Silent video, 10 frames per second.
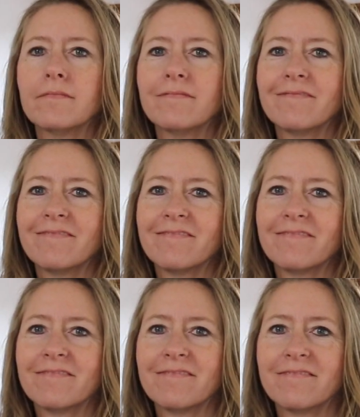
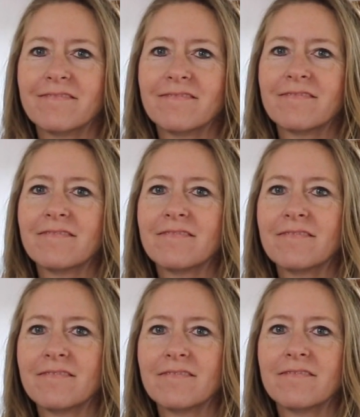
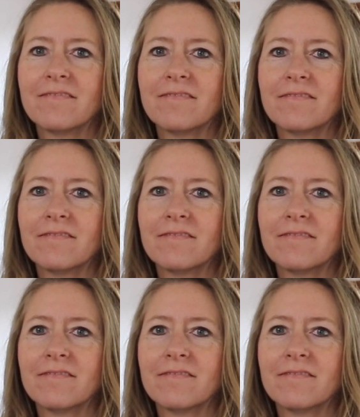[no speech]